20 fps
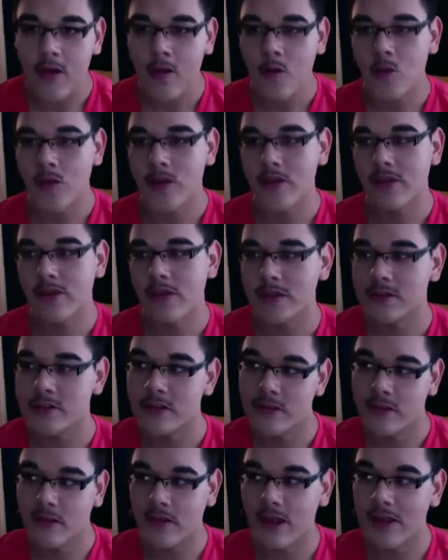we think
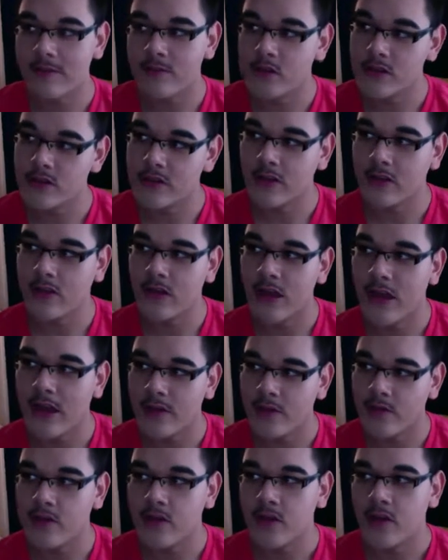to the
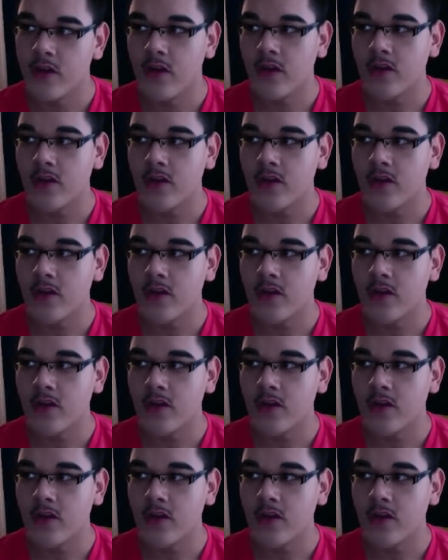left.